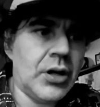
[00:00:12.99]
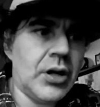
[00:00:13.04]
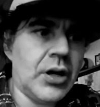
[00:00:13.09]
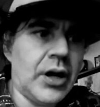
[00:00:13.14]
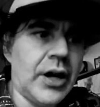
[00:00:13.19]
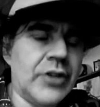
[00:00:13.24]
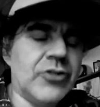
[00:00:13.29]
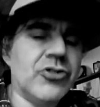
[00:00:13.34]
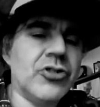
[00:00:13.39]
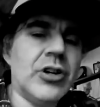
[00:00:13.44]

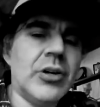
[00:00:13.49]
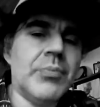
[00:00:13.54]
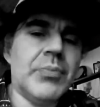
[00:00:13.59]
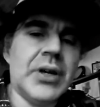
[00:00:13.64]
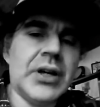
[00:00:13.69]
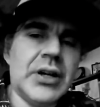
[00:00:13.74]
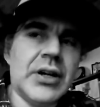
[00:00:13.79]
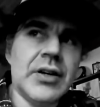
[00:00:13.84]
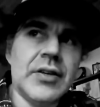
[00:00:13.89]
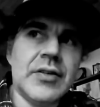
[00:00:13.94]
I shouldn't
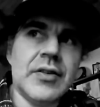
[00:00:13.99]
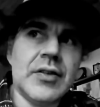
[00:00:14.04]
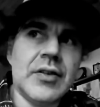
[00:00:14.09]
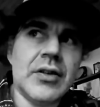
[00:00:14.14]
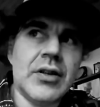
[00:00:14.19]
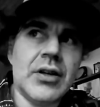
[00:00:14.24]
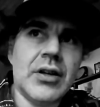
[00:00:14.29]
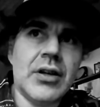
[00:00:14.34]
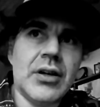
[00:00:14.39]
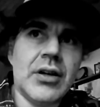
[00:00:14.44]
because
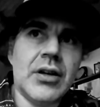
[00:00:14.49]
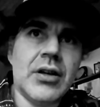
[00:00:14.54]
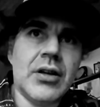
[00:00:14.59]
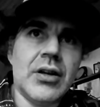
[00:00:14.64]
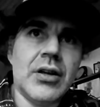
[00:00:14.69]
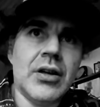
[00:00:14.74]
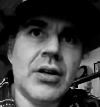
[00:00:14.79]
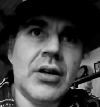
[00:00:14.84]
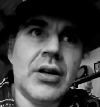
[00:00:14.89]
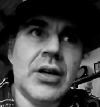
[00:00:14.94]

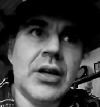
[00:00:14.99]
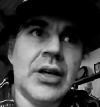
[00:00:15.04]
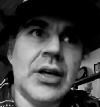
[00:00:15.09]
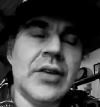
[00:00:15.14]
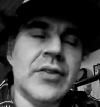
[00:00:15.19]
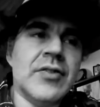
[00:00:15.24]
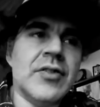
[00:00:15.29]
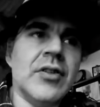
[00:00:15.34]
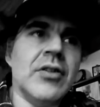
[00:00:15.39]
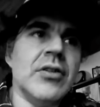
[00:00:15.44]
He's